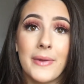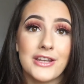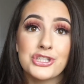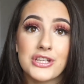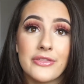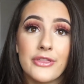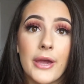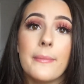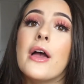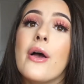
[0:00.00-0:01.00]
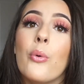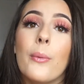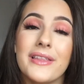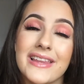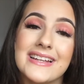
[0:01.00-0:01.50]
mentioning them will
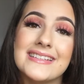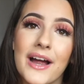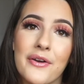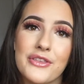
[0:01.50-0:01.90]
be linked down in